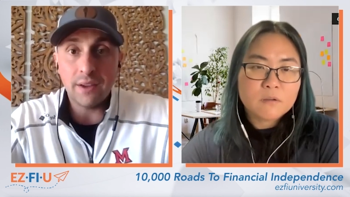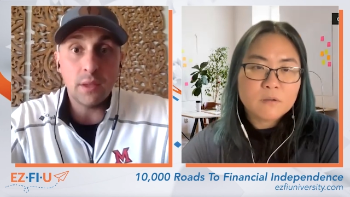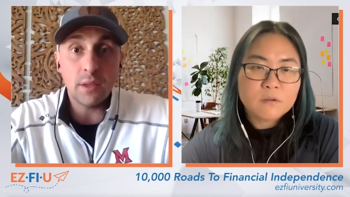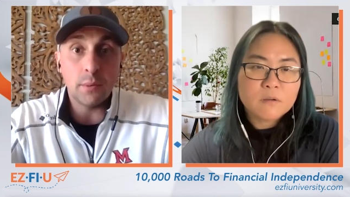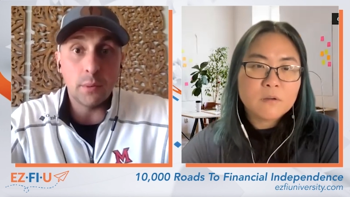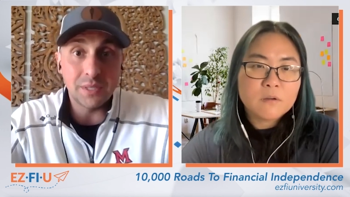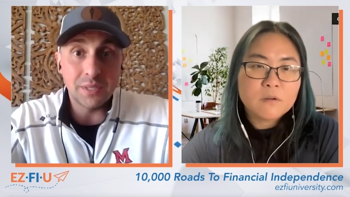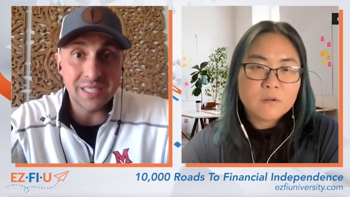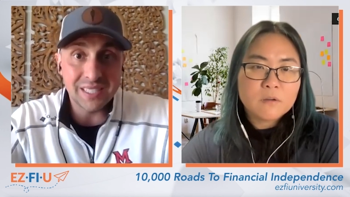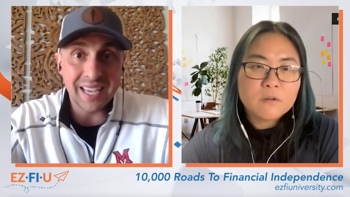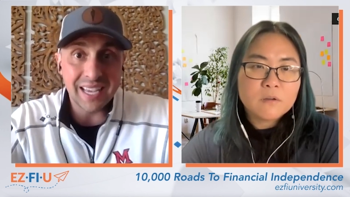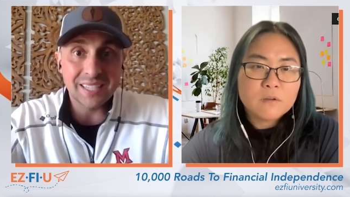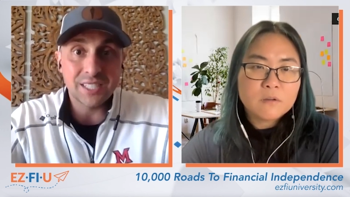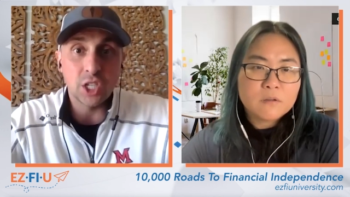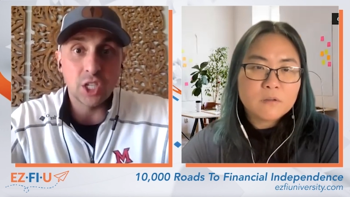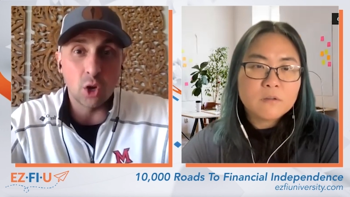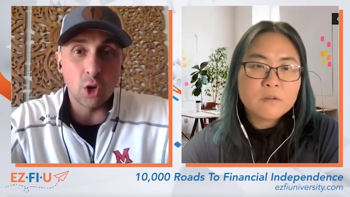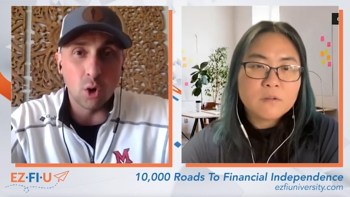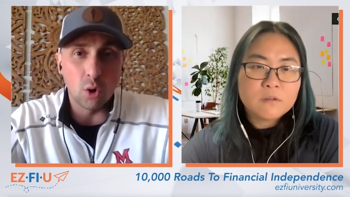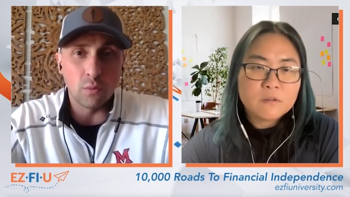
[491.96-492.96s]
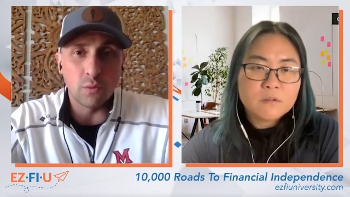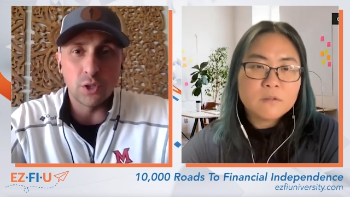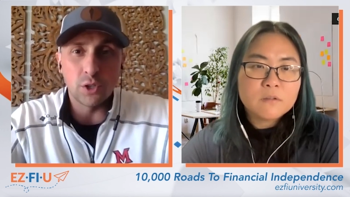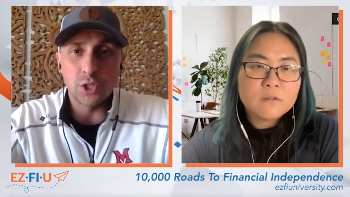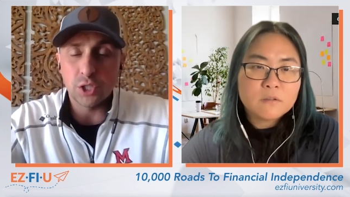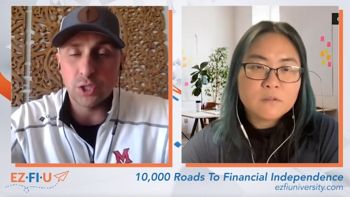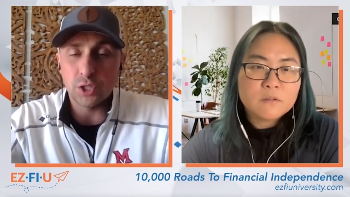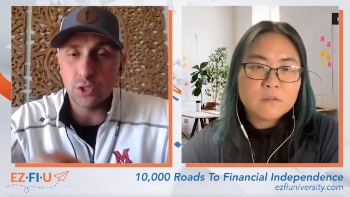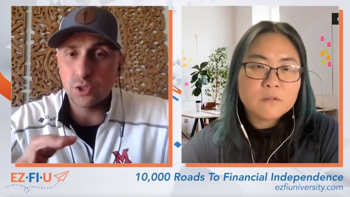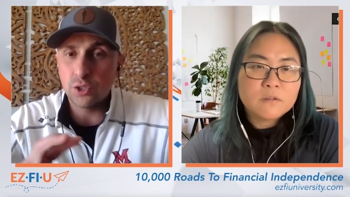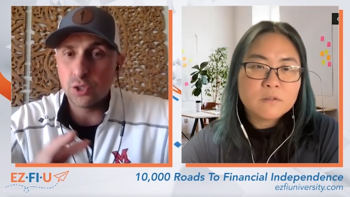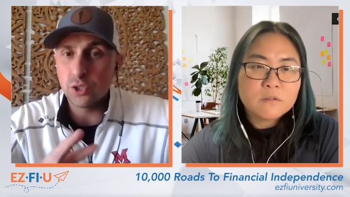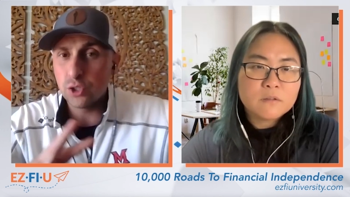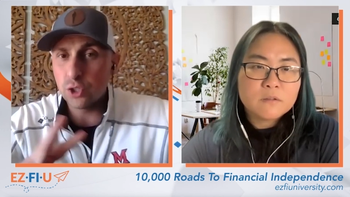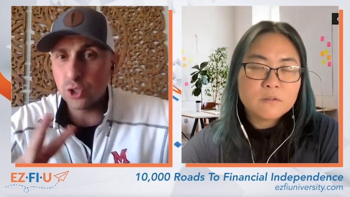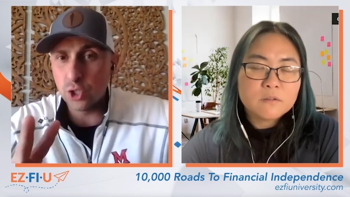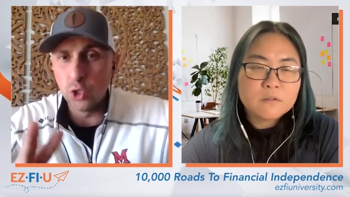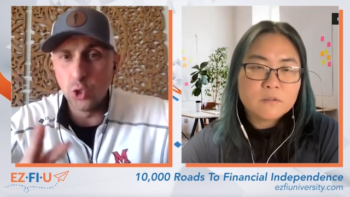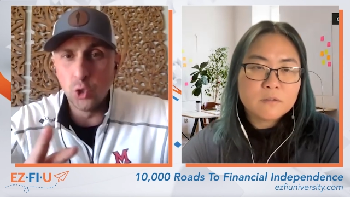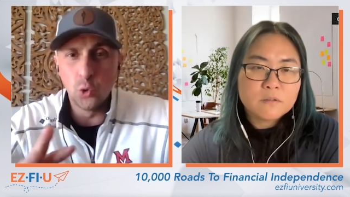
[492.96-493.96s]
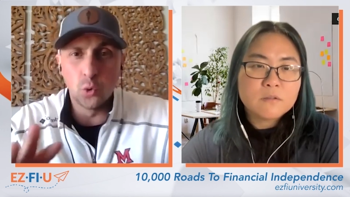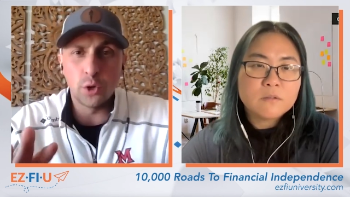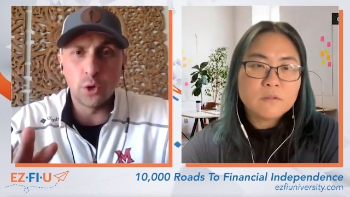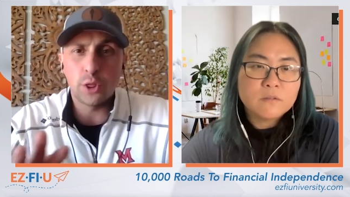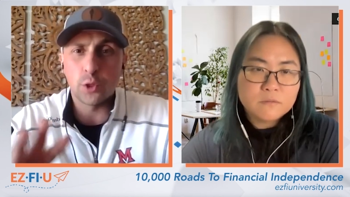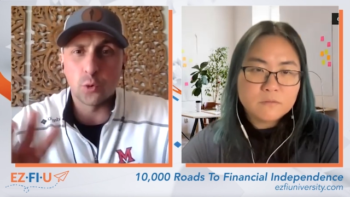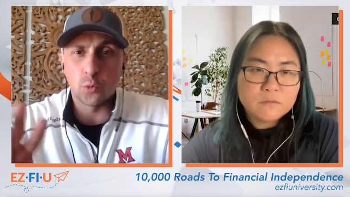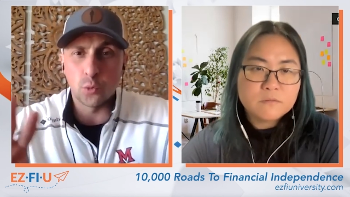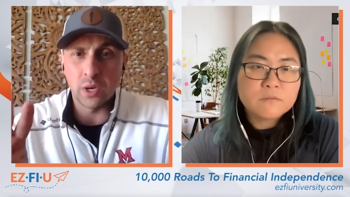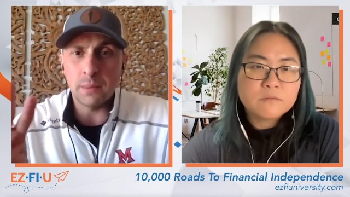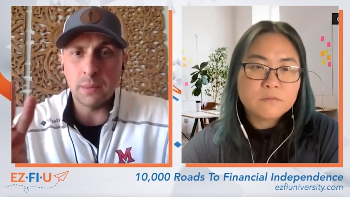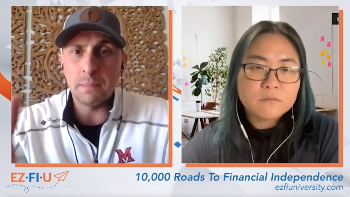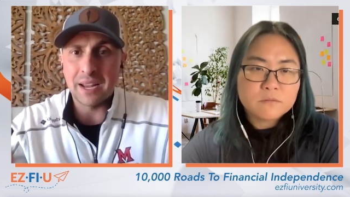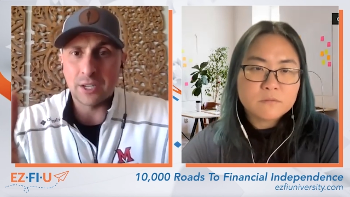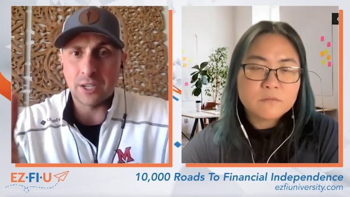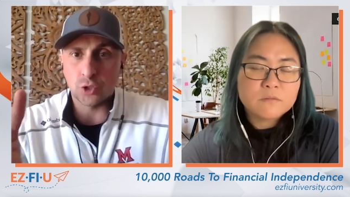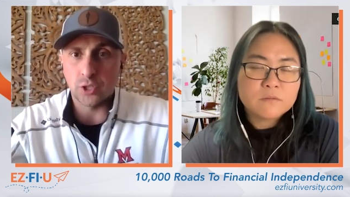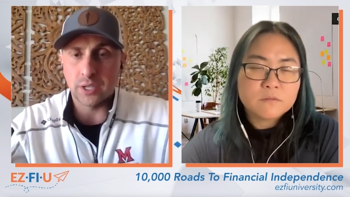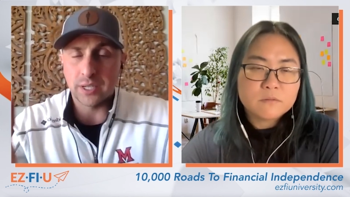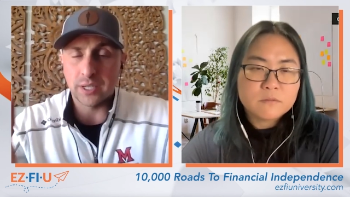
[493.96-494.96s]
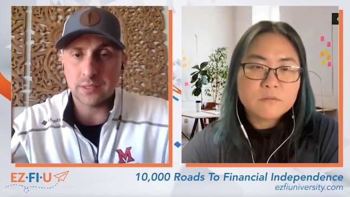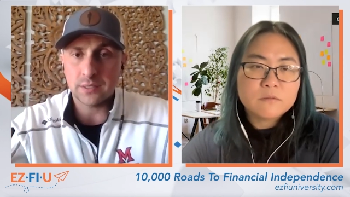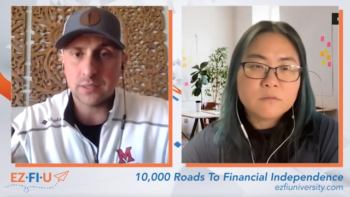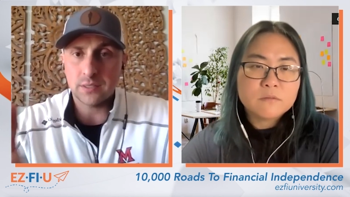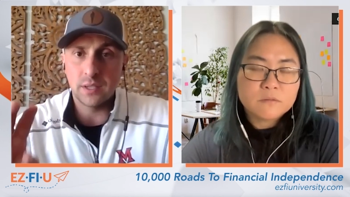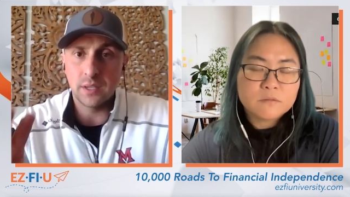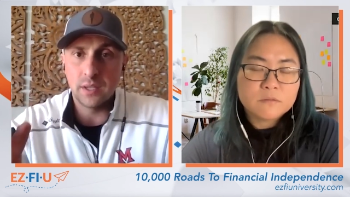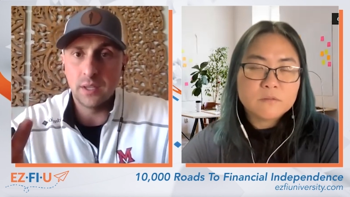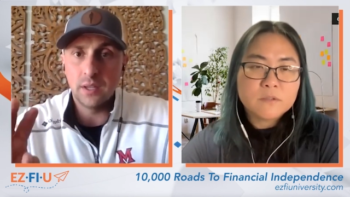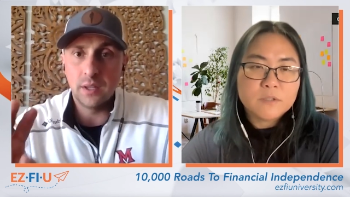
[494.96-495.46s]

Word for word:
Speaker 1: them obsessing over just two or three metrics,